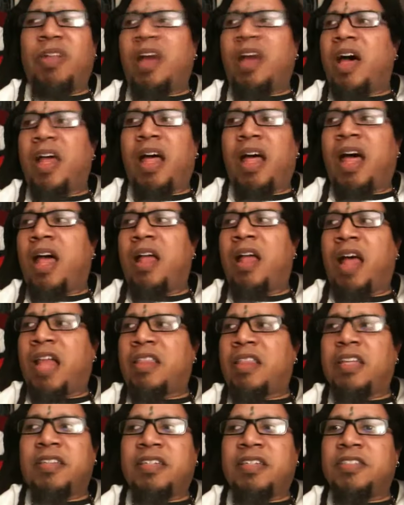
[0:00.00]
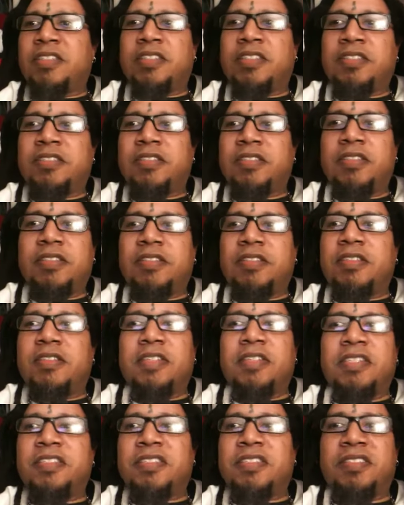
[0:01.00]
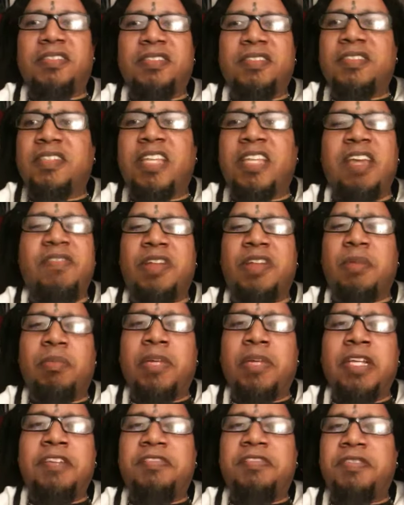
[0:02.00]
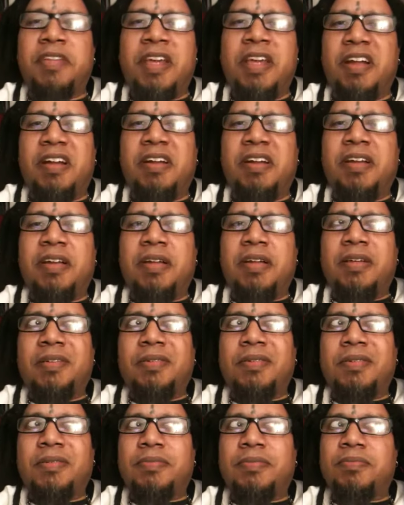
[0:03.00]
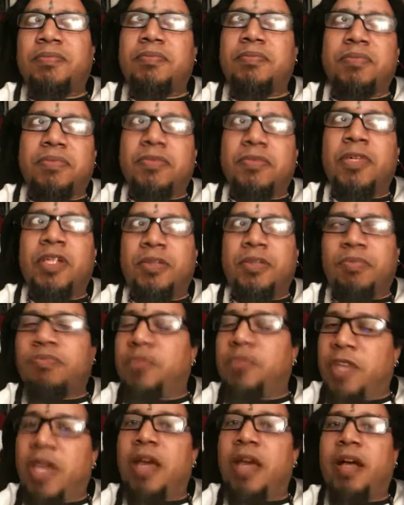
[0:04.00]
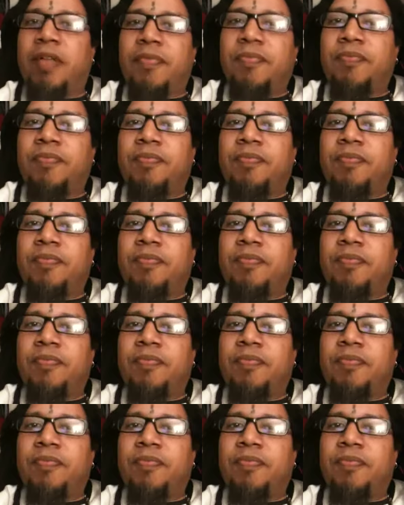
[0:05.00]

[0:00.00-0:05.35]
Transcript: well, no, I think they're just they're just giving a belief there. Well, yeah,